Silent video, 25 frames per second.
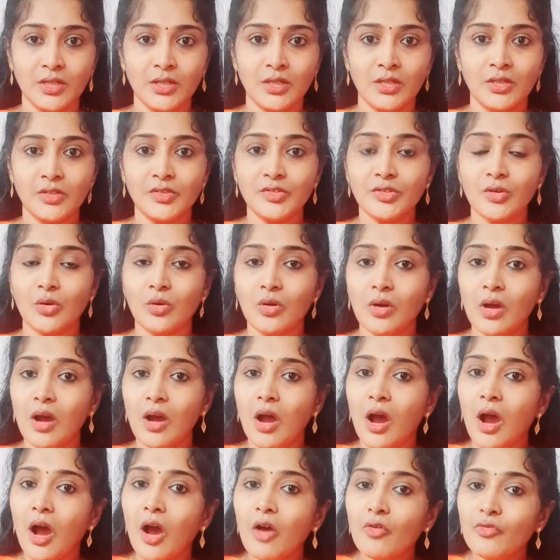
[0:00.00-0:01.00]
So
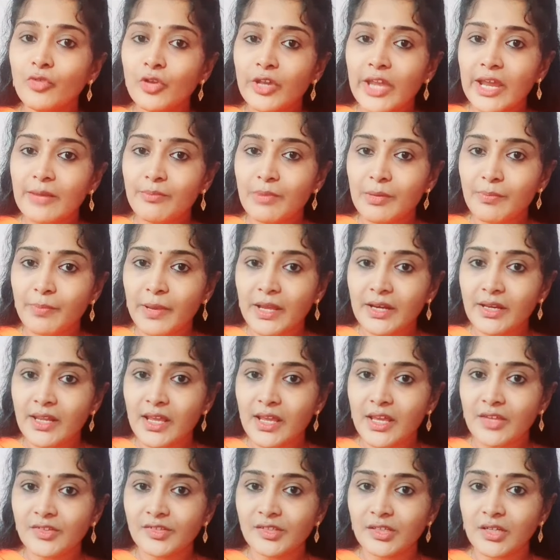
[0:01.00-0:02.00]
how you can prepare
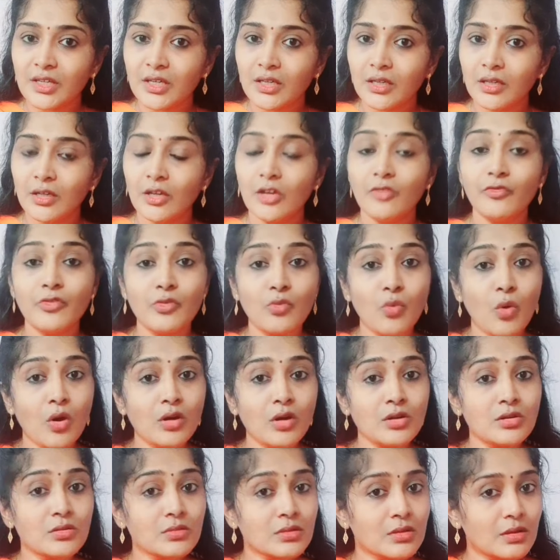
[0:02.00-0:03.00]
kesari? If you want
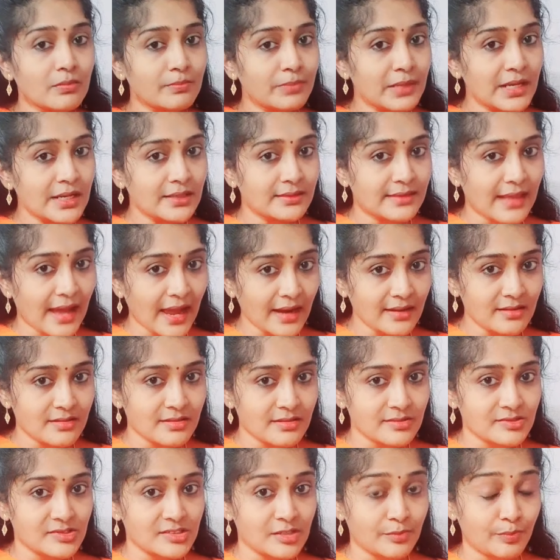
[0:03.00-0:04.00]
to complete that
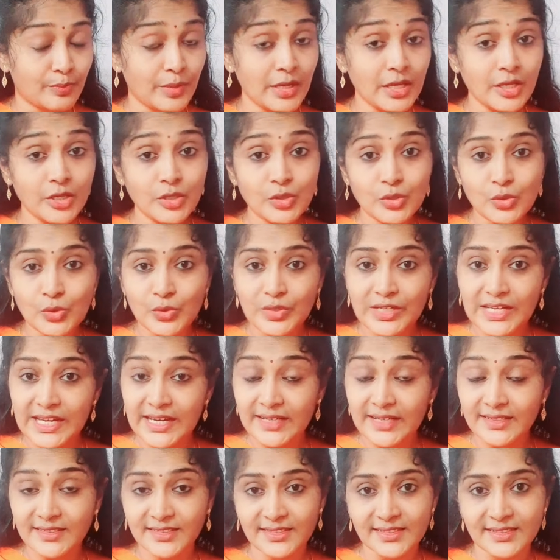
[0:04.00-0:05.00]
recipe, you
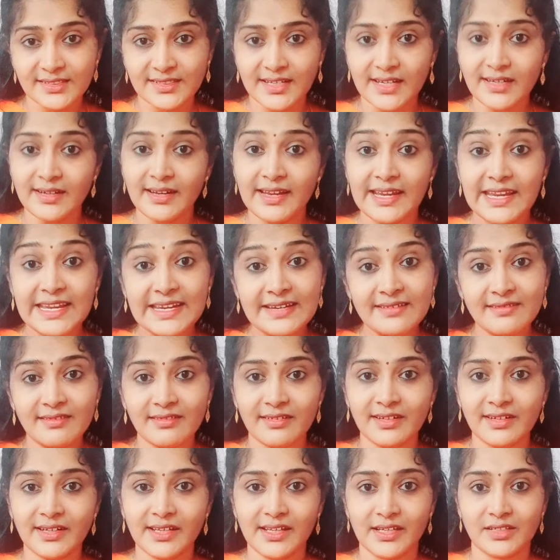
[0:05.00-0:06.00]
need certain
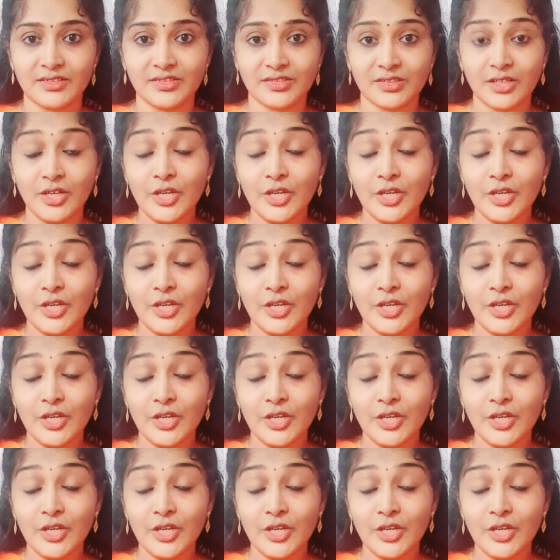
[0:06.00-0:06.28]
ingredients.